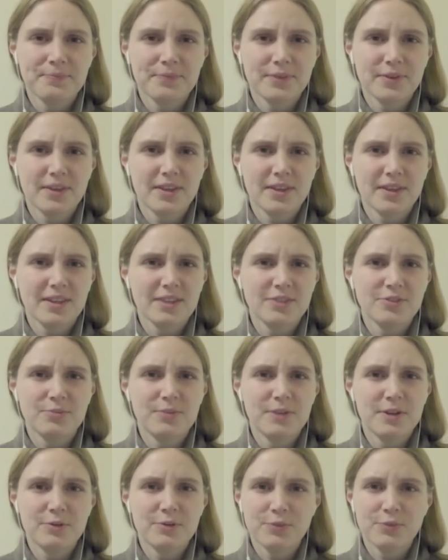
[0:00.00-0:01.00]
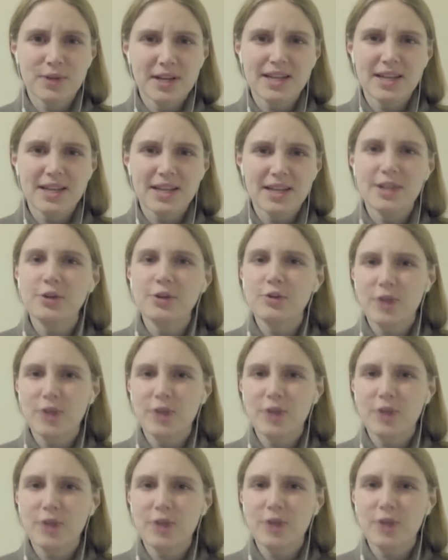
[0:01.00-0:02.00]
it's been really incredible,
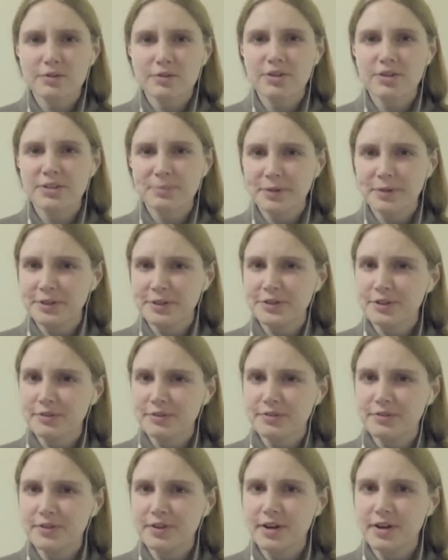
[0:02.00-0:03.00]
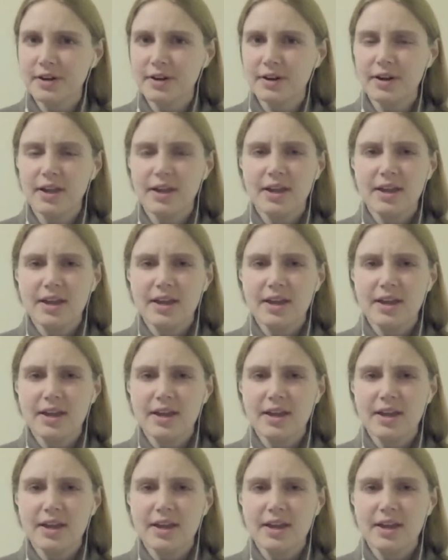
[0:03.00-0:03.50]
the response so far.